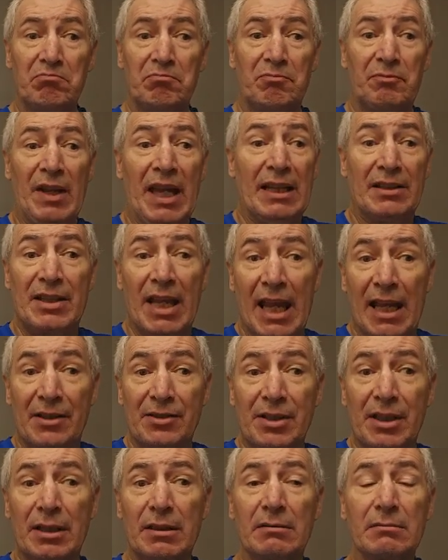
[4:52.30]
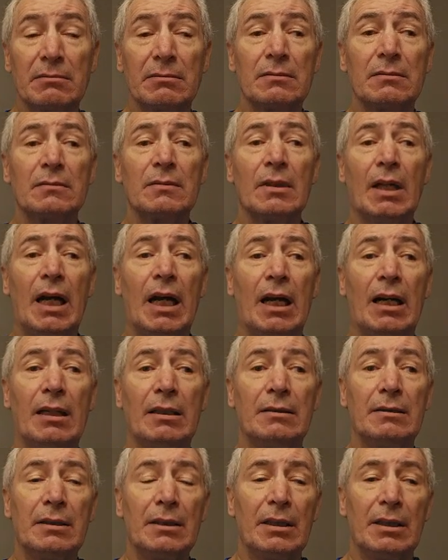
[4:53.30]
fantastic.
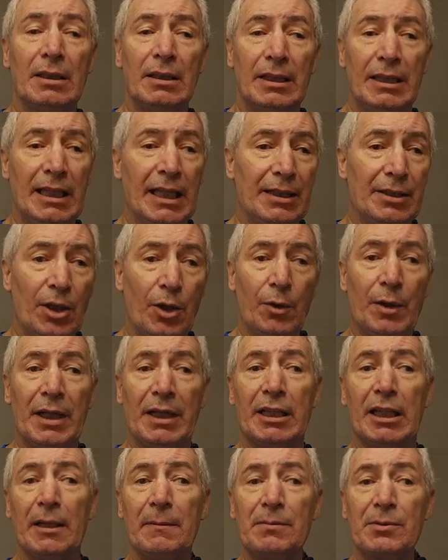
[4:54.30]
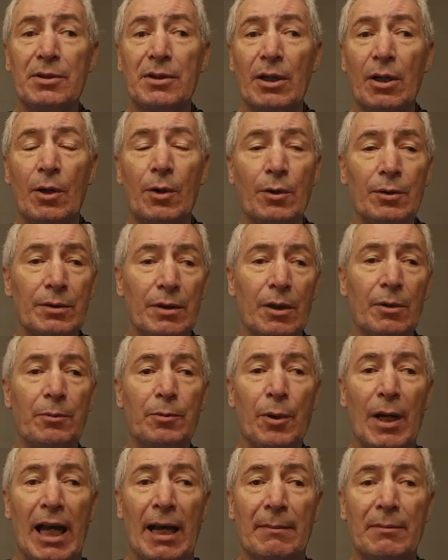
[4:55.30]
He had no hiccups, no
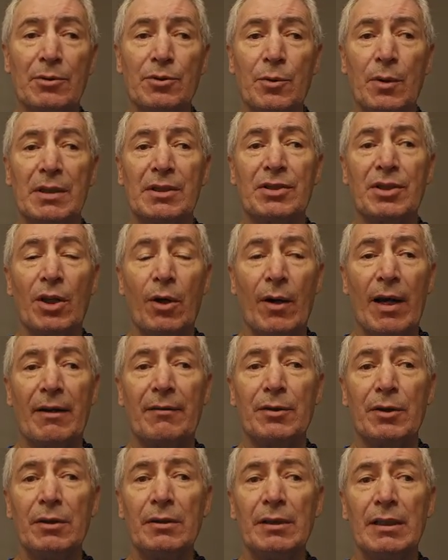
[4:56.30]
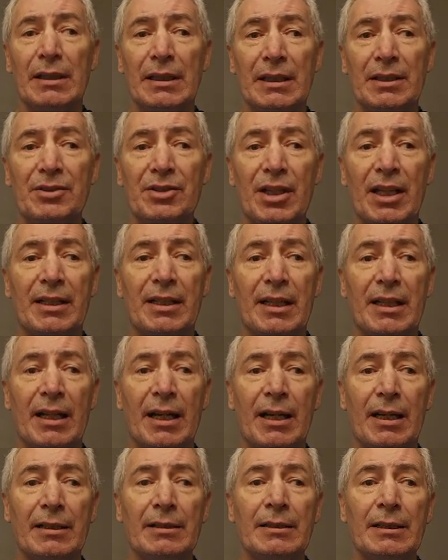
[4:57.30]
problems whatsoever. And he said
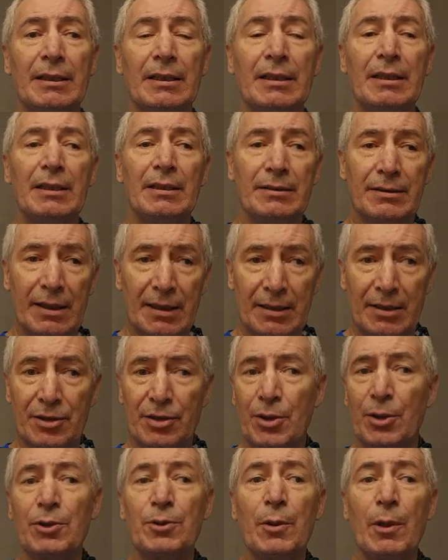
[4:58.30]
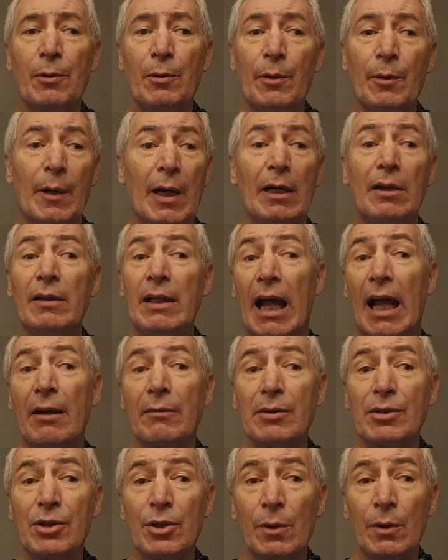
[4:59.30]
that the surgery went well and I
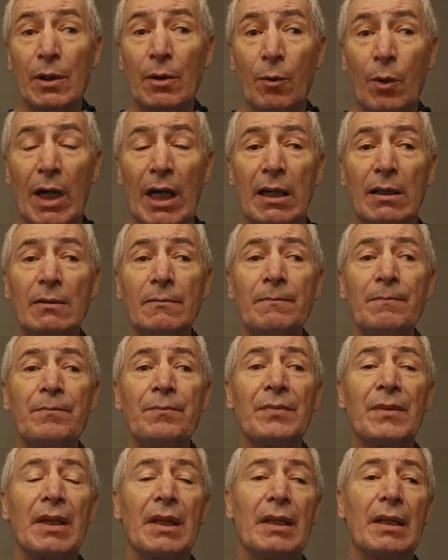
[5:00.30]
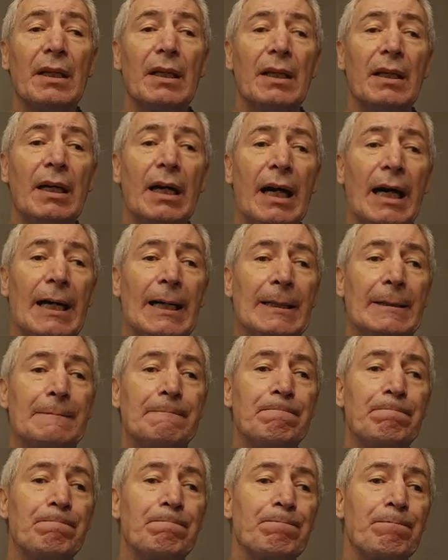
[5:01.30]
was doing well.
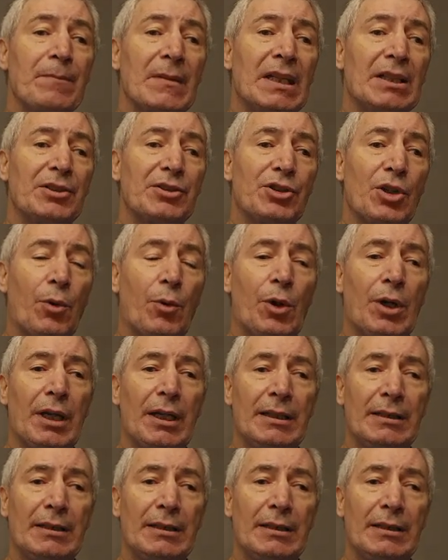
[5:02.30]
So